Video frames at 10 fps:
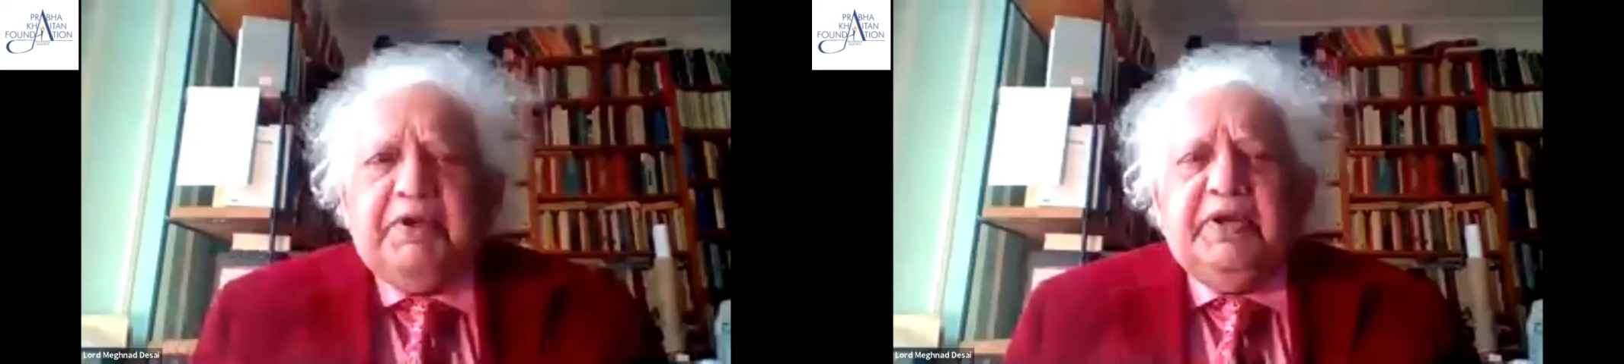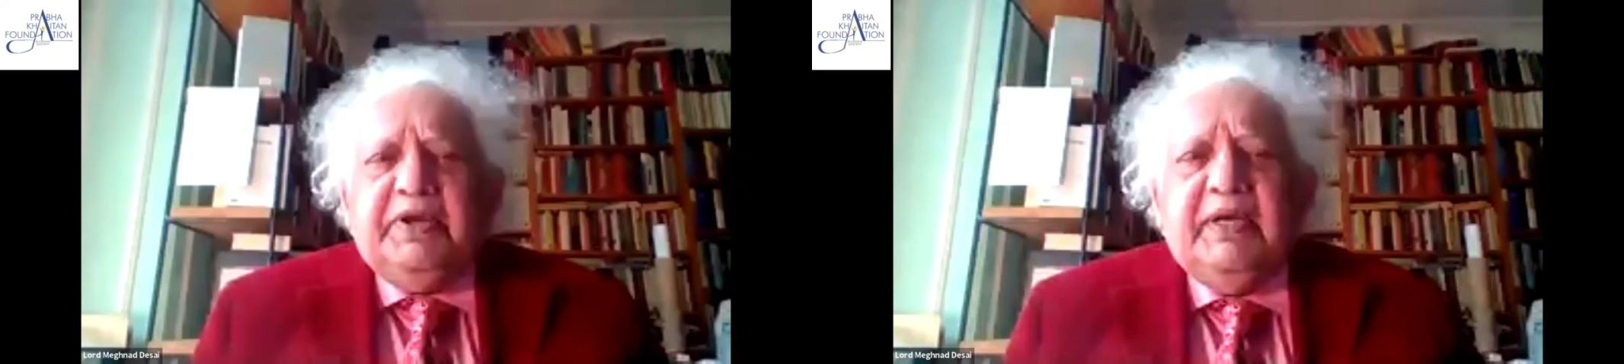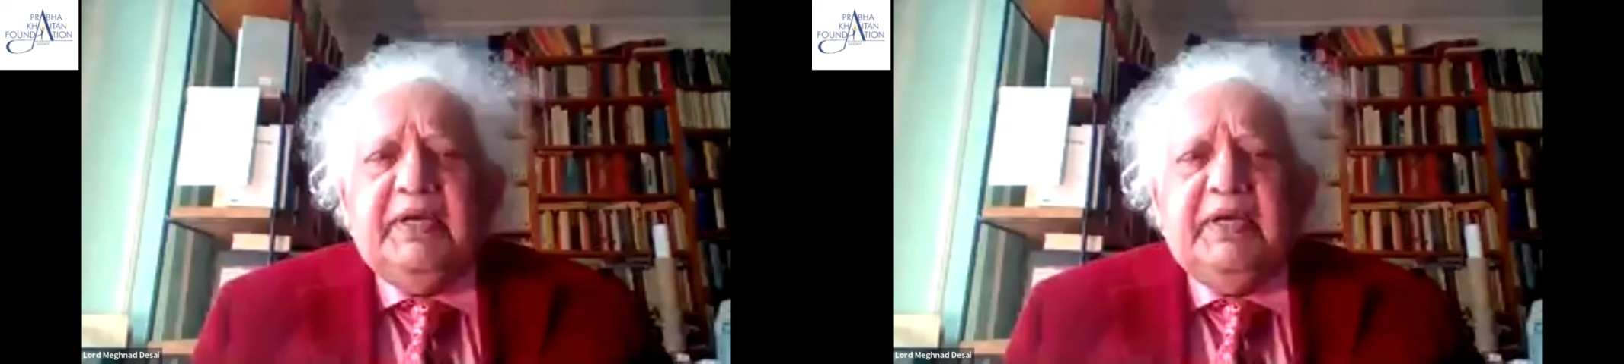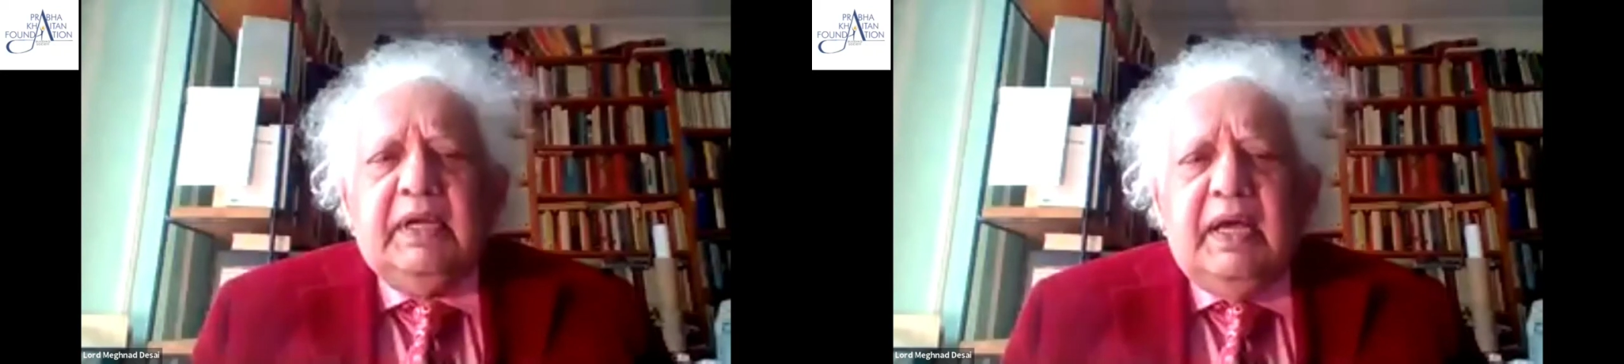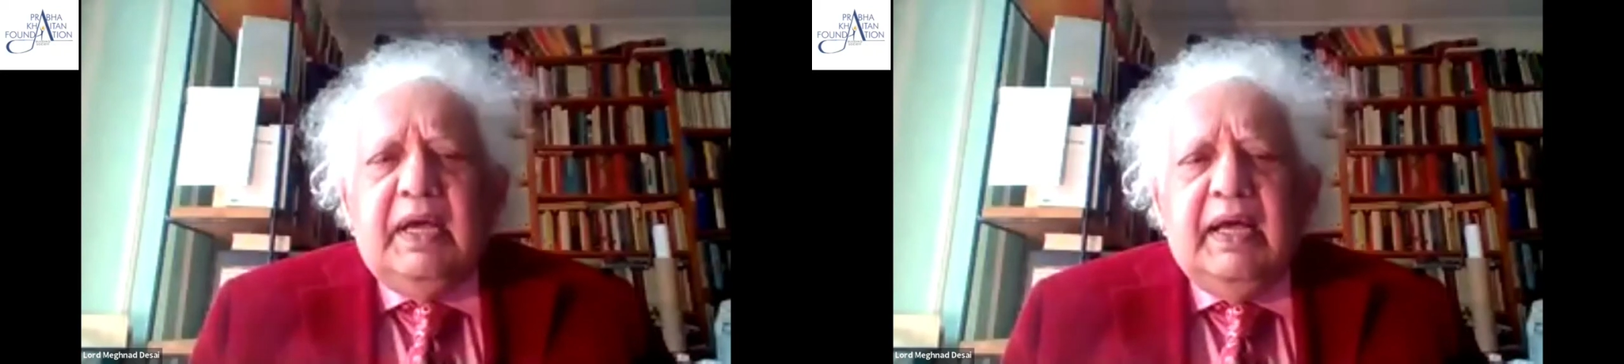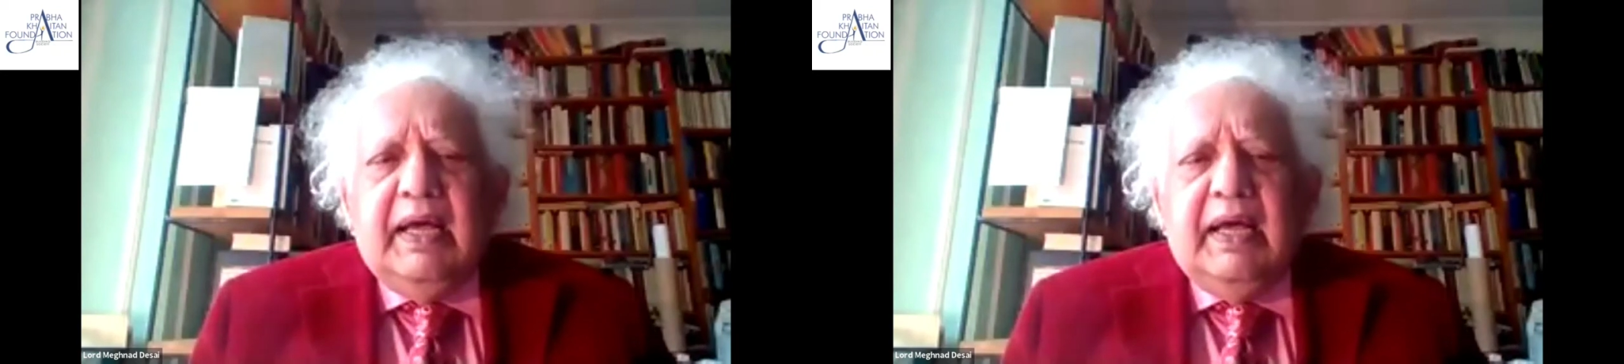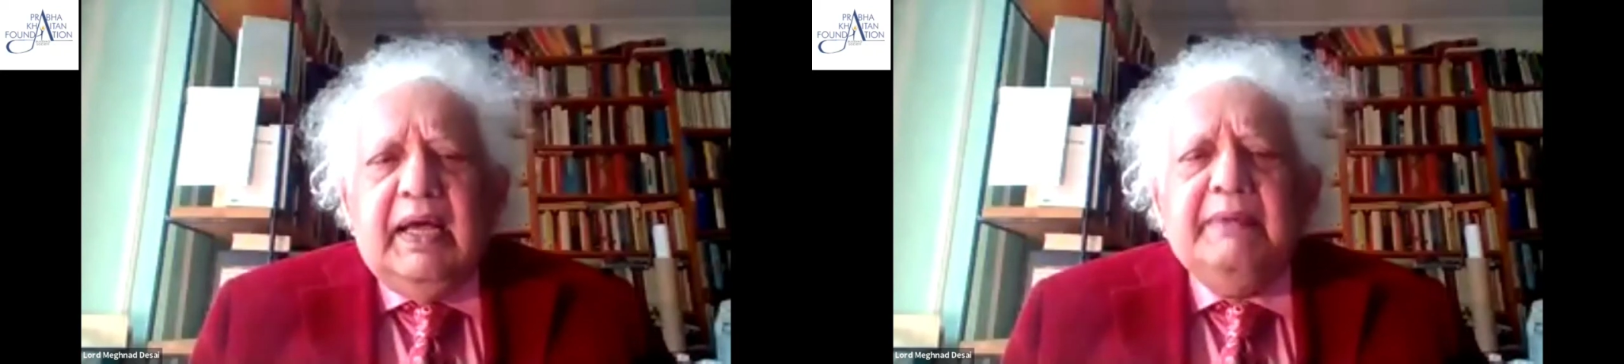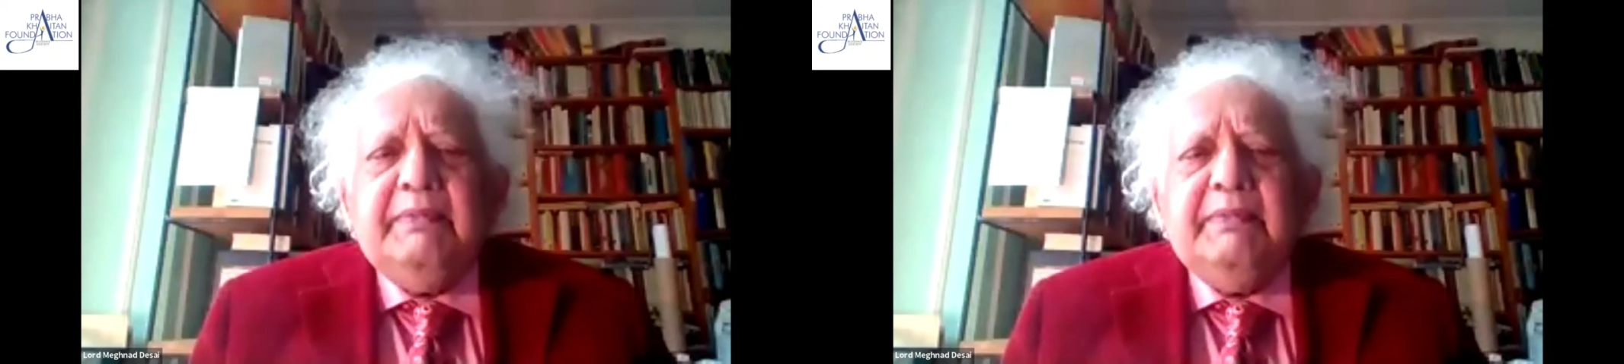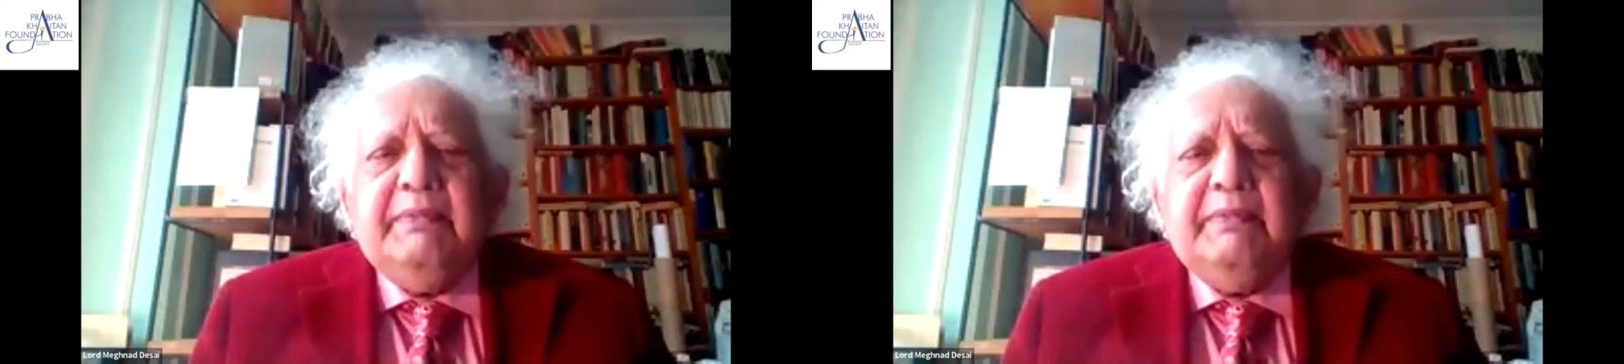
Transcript: India. I'm